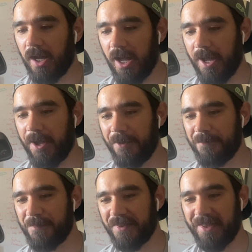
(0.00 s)

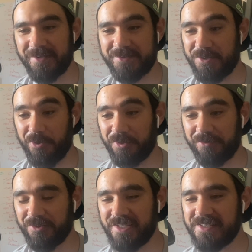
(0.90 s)
That's the
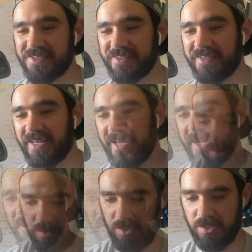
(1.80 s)
only reason.
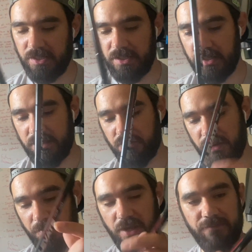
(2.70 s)
The
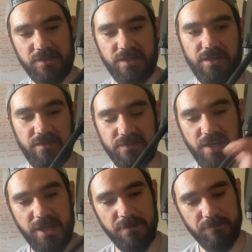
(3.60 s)
grip I have exactly the
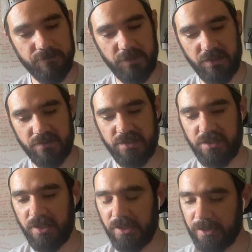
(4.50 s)
same, like I said
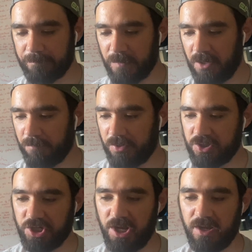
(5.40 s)
earlier, but the
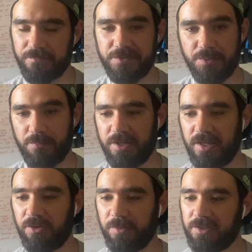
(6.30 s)
shaft is where we get
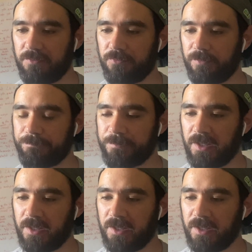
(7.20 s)
a little bit different.